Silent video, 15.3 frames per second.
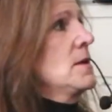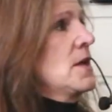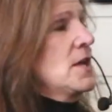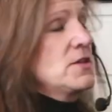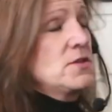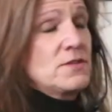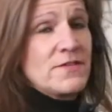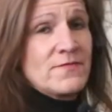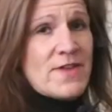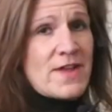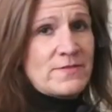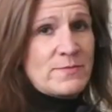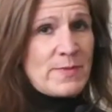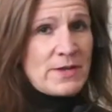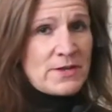you don't even
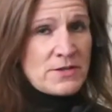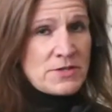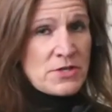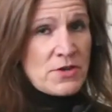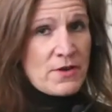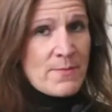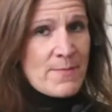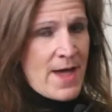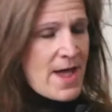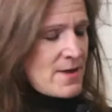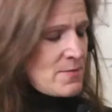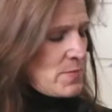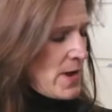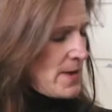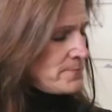have to be on a yoga mat,
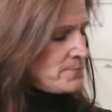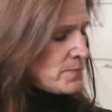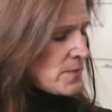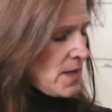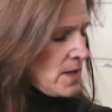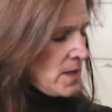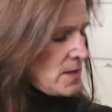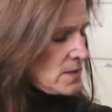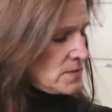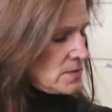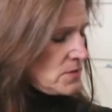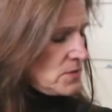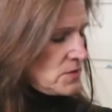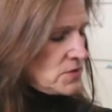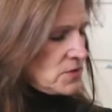but so
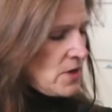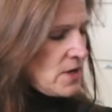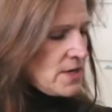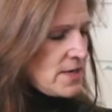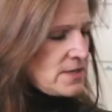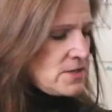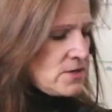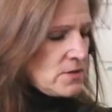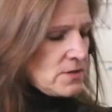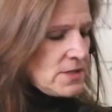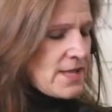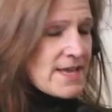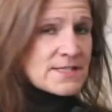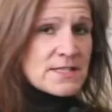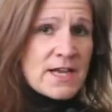you start in your
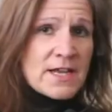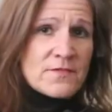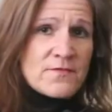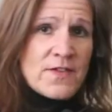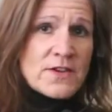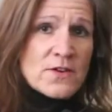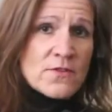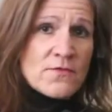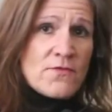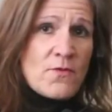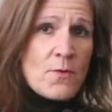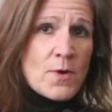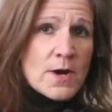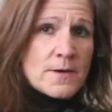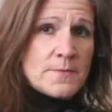legs like a figure
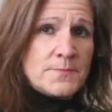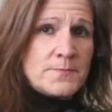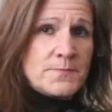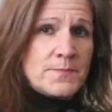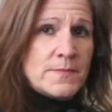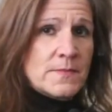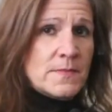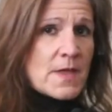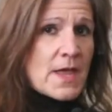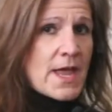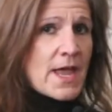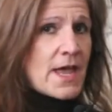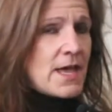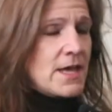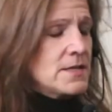four.
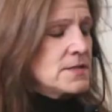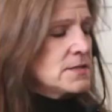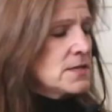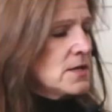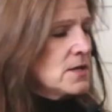And